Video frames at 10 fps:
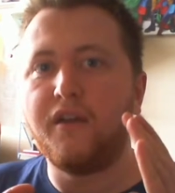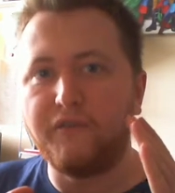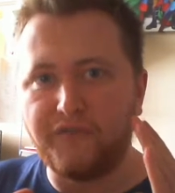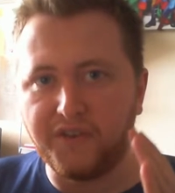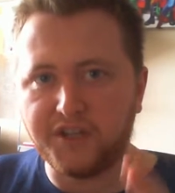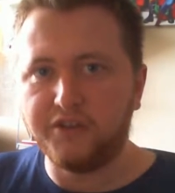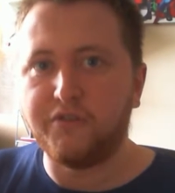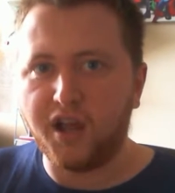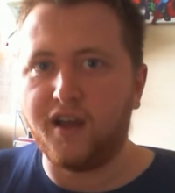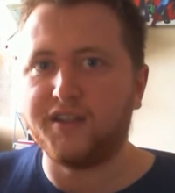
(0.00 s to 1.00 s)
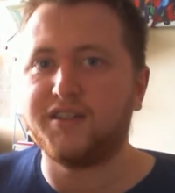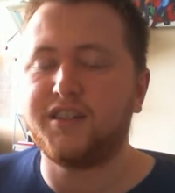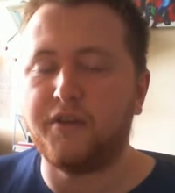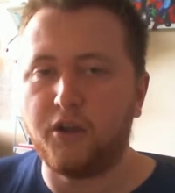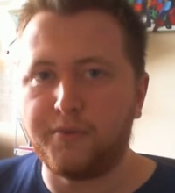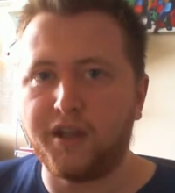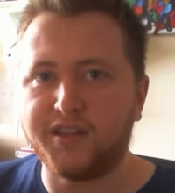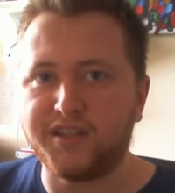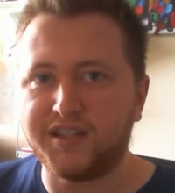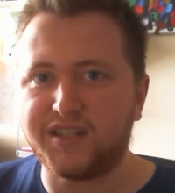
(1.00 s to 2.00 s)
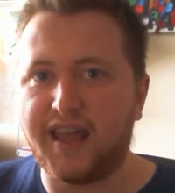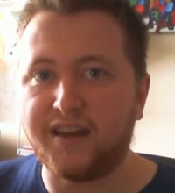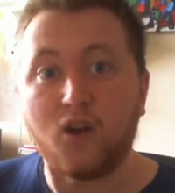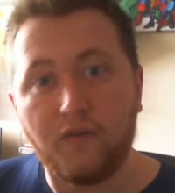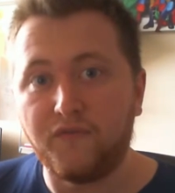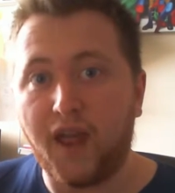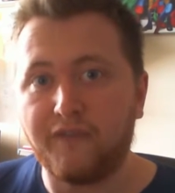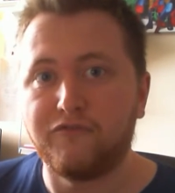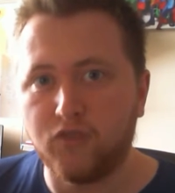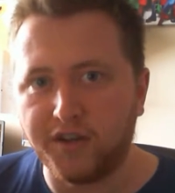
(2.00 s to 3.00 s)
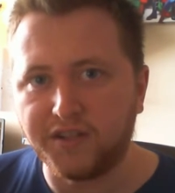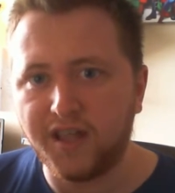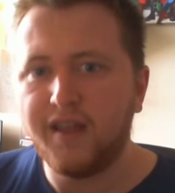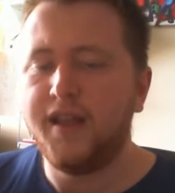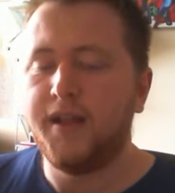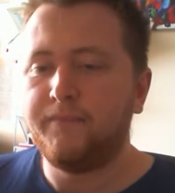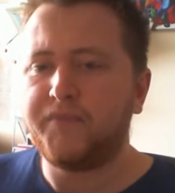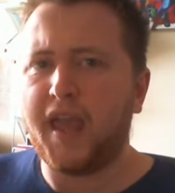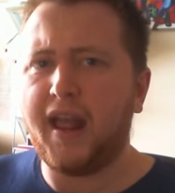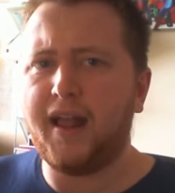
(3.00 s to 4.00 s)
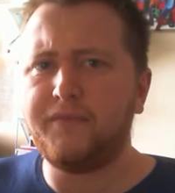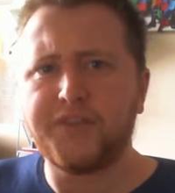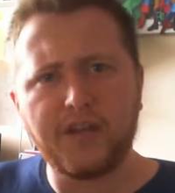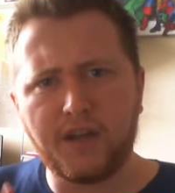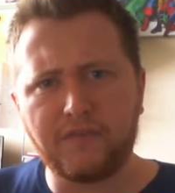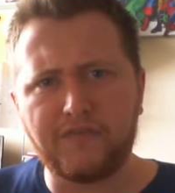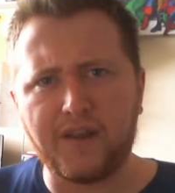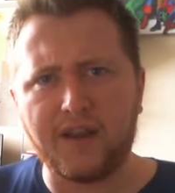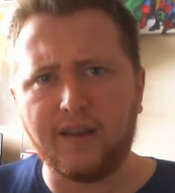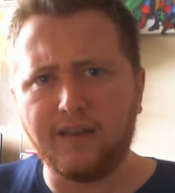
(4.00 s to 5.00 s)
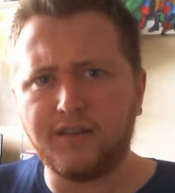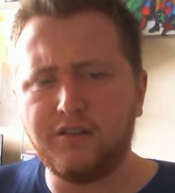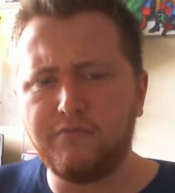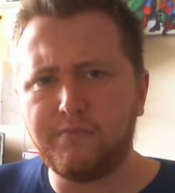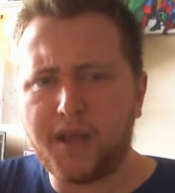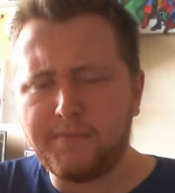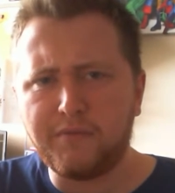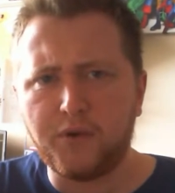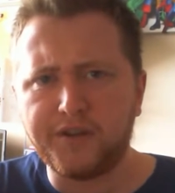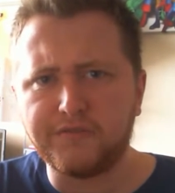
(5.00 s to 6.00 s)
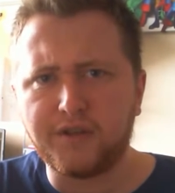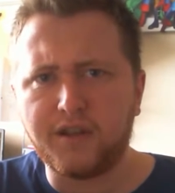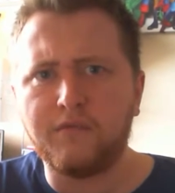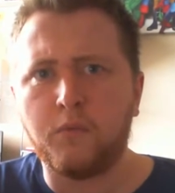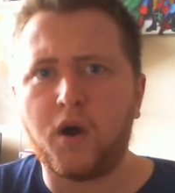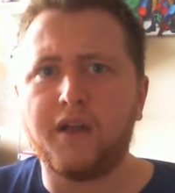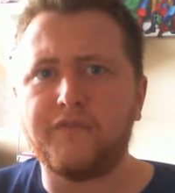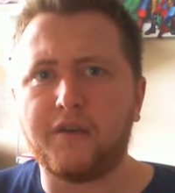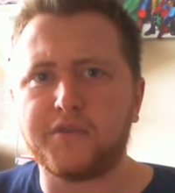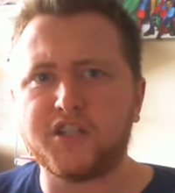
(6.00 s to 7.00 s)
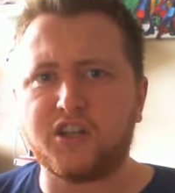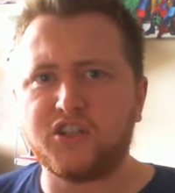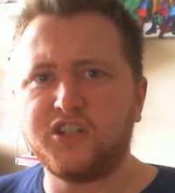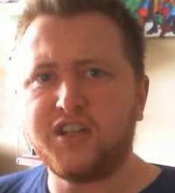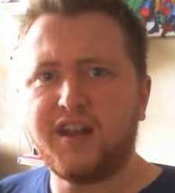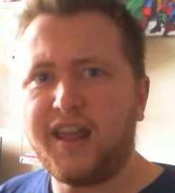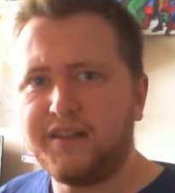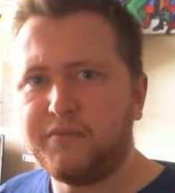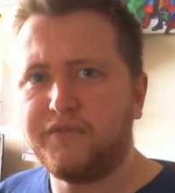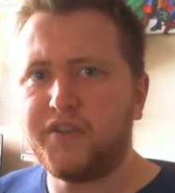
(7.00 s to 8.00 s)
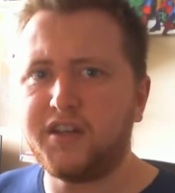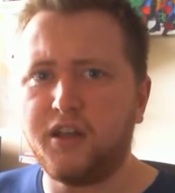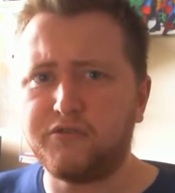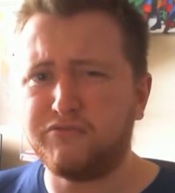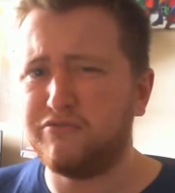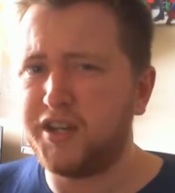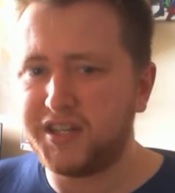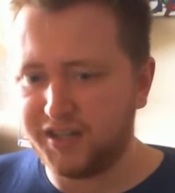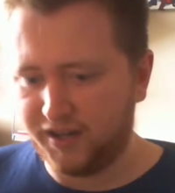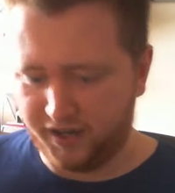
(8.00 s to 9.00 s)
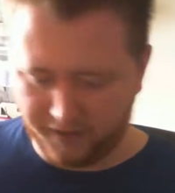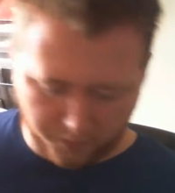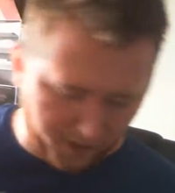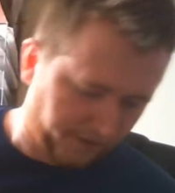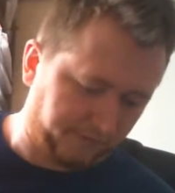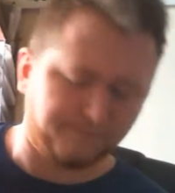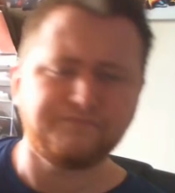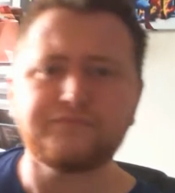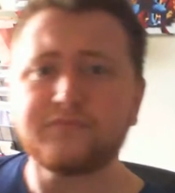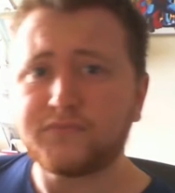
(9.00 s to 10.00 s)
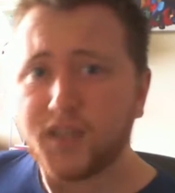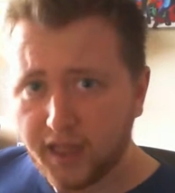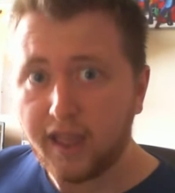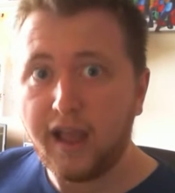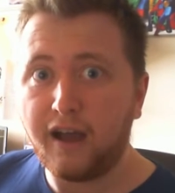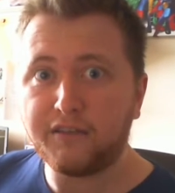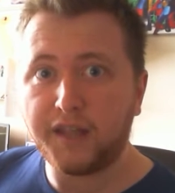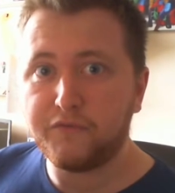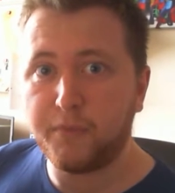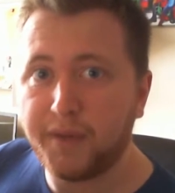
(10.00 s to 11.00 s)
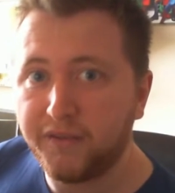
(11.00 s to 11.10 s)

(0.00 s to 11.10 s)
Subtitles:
for you guys. So I hope you guys understand on that front. And another thing, you may be wondering why there was such a delay with videos recently. Well, I'll give you a bit of a